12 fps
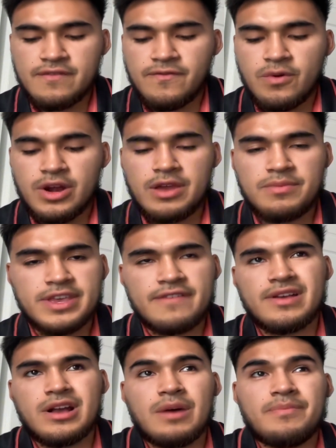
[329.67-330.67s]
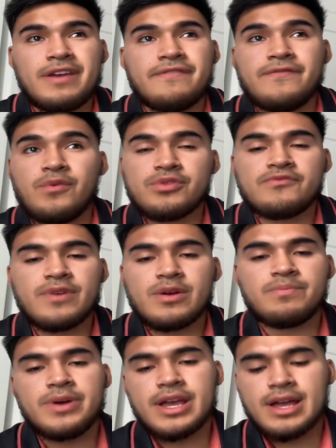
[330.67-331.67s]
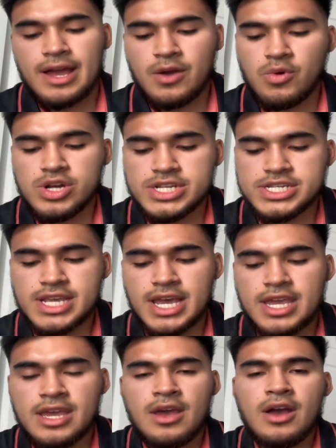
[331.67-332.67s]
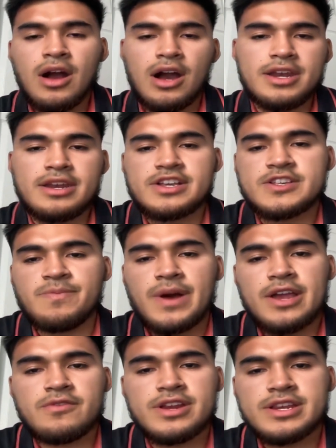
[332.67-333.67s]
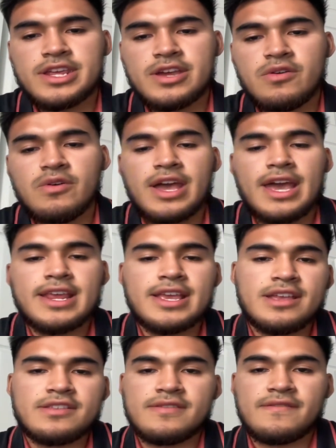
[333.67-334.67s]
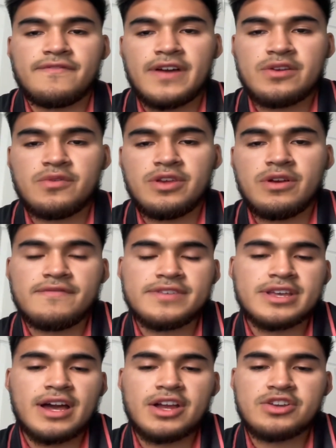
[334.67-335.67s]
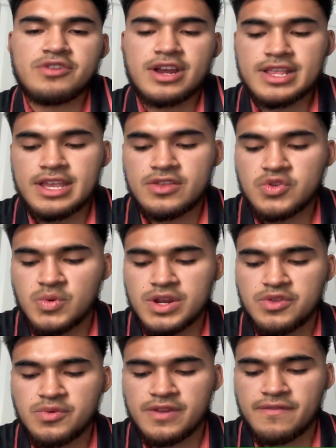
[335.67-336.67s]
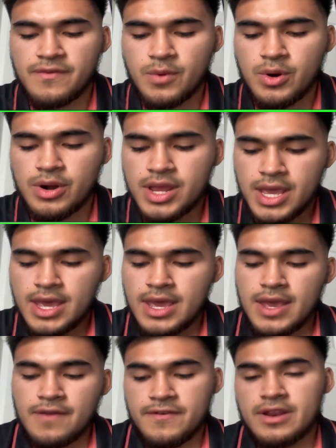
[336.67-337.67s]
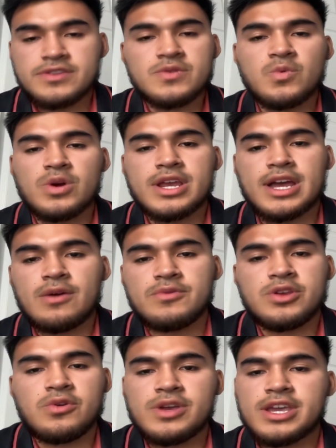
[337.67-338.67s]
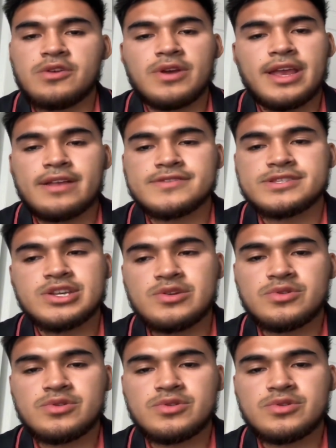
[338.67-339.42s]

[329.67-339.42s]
for him, giving up a fourth-round pick, I want to say, on an expiring deal heading into the final year of his contract in 2024. If it doesn't work out, you don't get your hands too